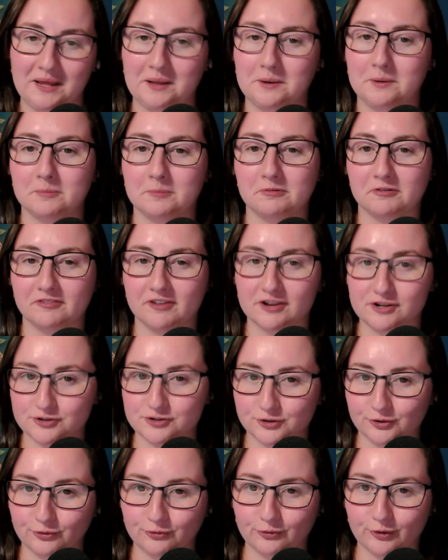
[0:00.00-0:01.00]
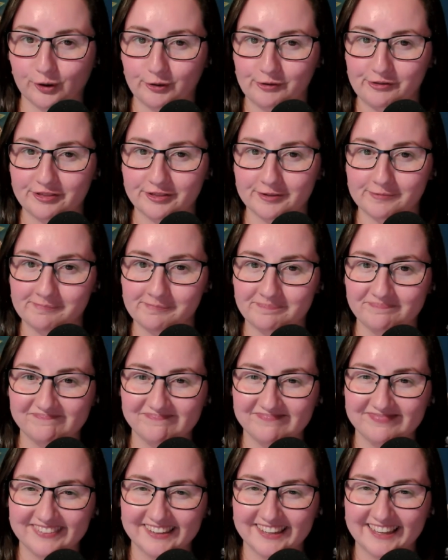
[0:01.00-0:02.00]
and professional growth.
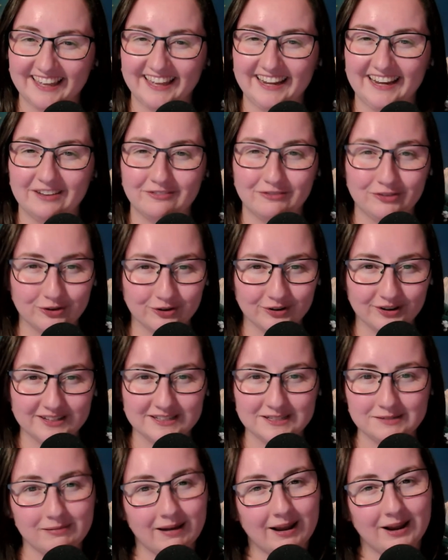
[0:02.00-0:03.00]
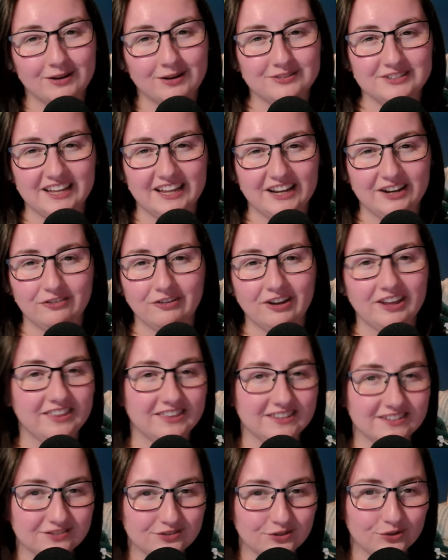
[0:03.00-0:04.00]
And if you're inspired to
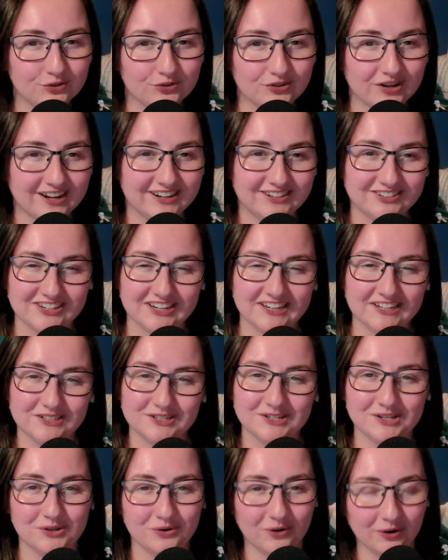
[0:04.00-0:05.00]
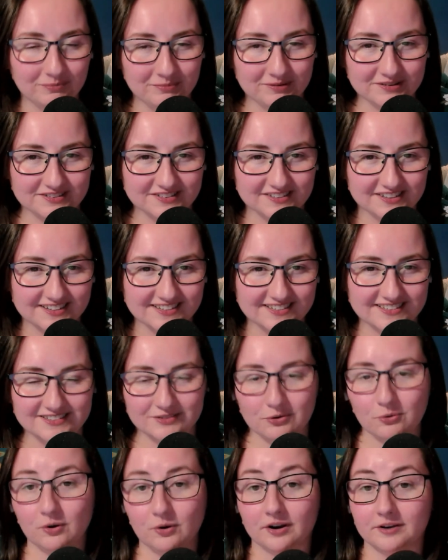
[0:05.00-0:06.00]
integrate this new strategy into your
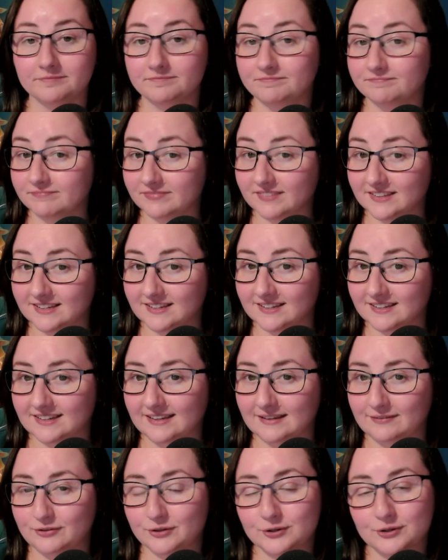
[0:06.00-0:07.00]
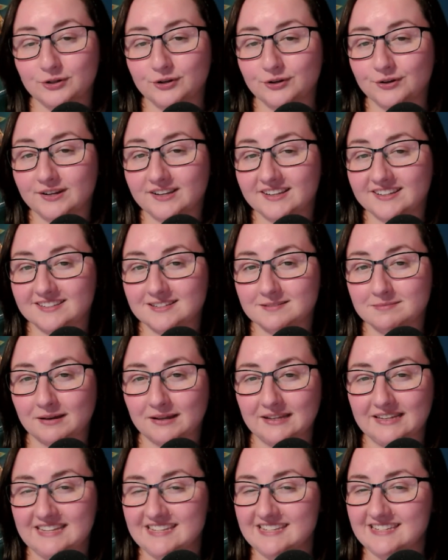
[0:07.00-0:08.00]
business, or if you're curious
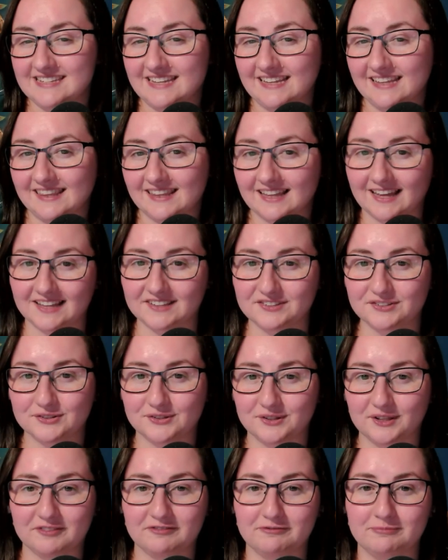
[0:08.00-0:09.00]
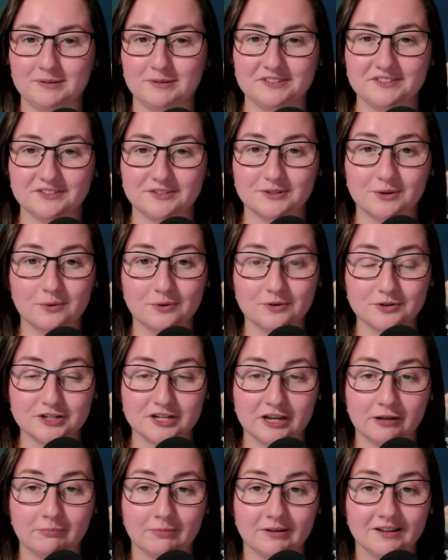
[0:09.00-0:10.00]
about easing the hustle of business
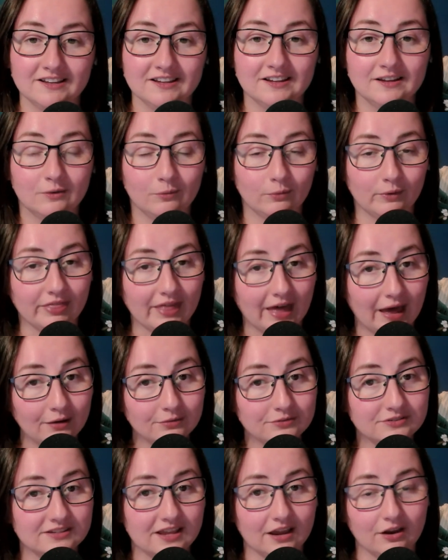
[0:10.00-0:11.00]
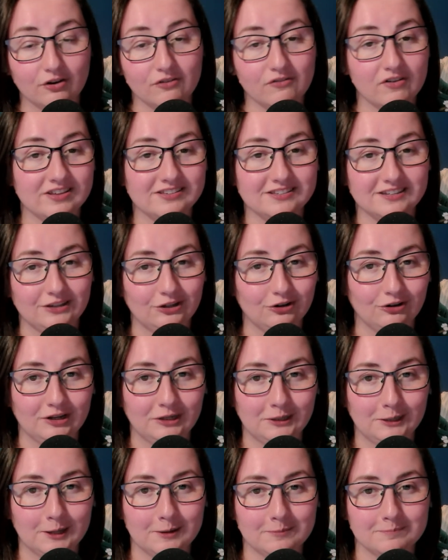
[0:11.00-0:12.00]
ownership without sacrificing your
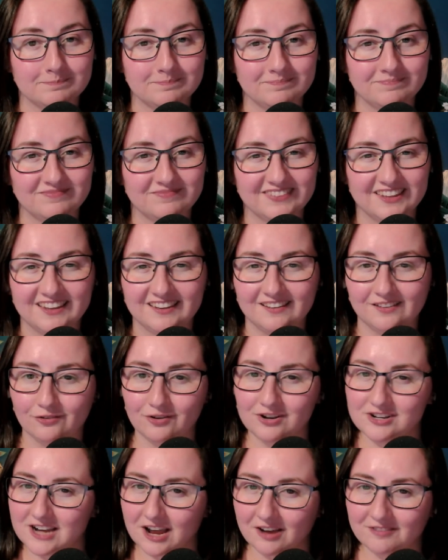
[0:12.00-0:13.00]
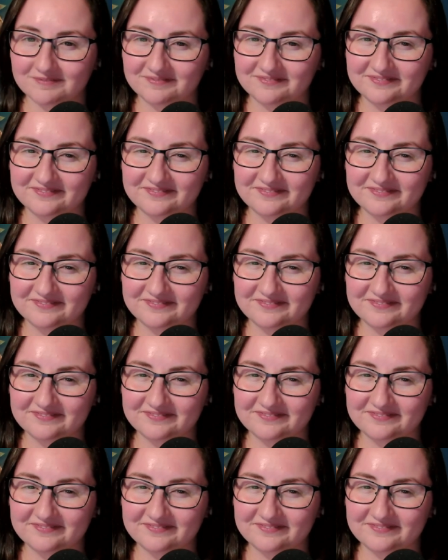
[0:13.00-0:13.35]
income, reach out.